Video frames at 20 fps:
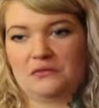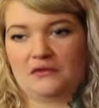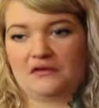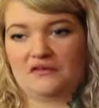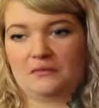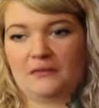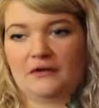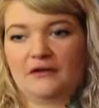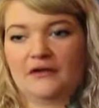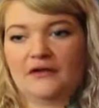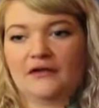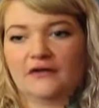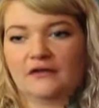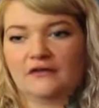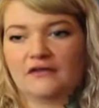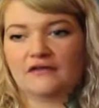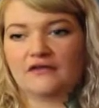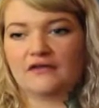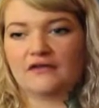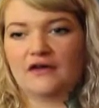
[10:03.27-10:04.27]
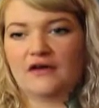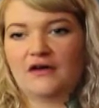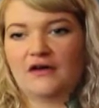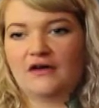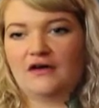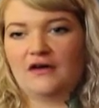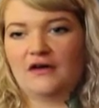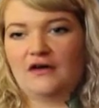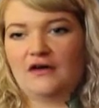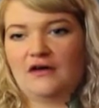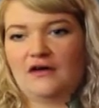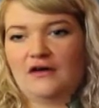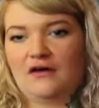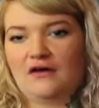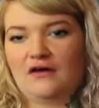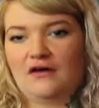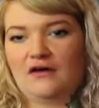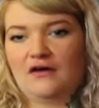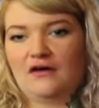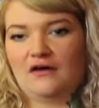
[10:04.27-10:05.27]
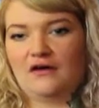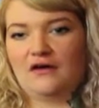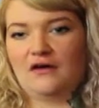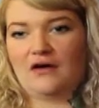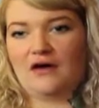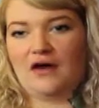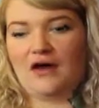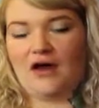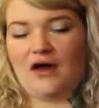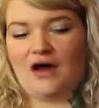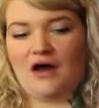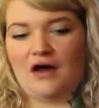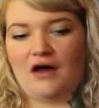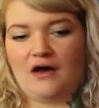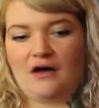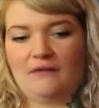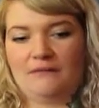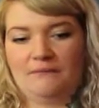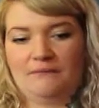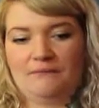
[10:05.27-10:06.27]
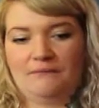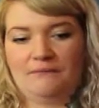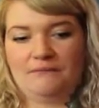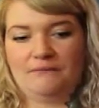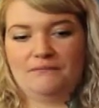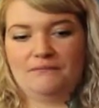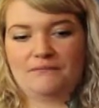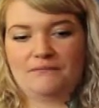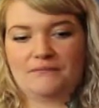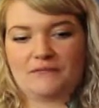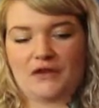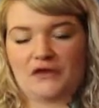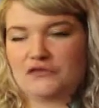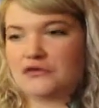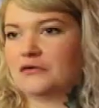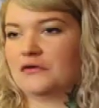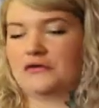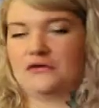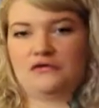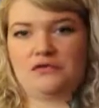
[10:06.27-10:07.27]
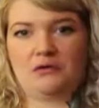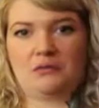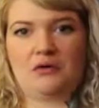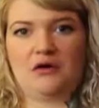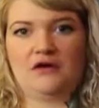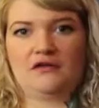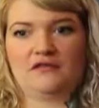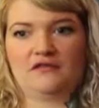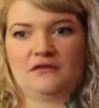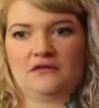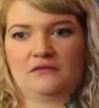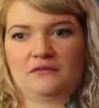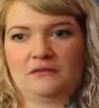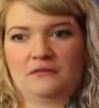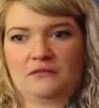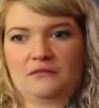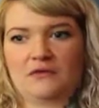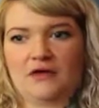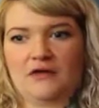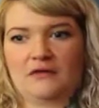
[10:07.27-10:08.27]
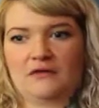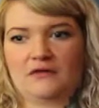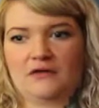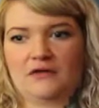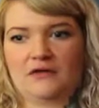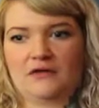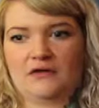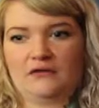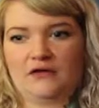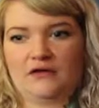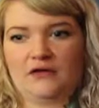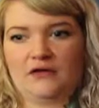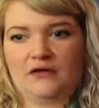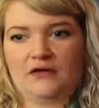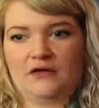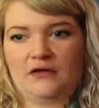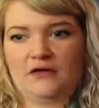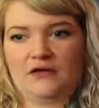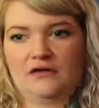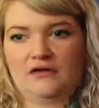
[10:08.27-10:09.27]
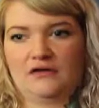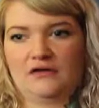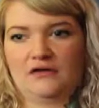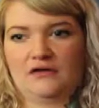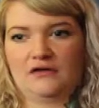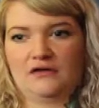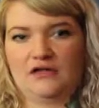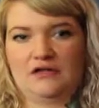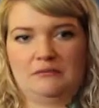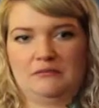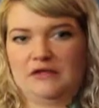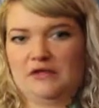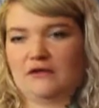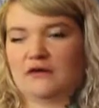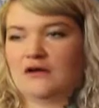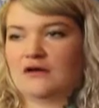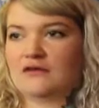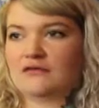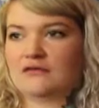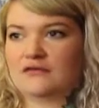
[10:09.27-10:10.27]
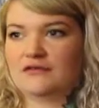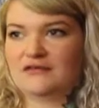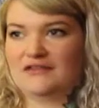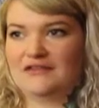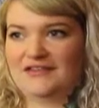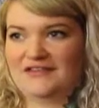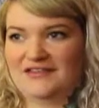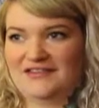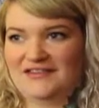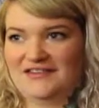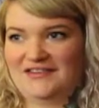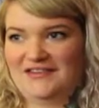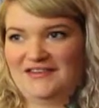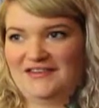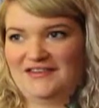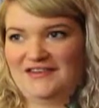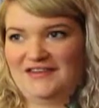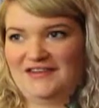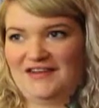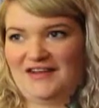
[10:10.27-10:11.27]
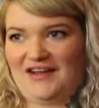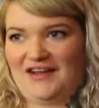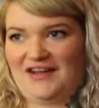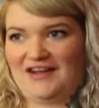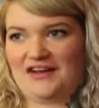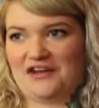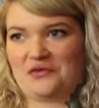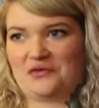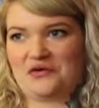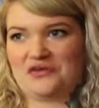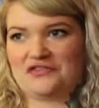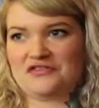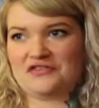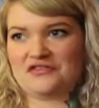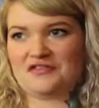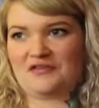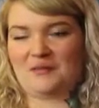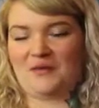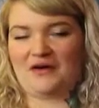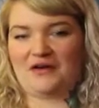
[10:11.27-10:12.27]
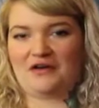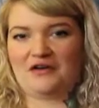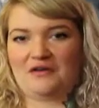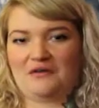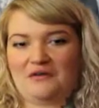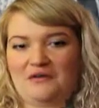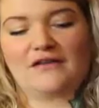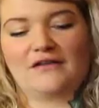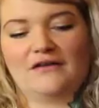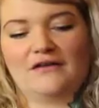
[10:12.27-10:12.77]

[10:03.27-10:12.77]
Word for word: experience. Um, and turn it into a positive rather than letting it eat me alive. And I want to inspire.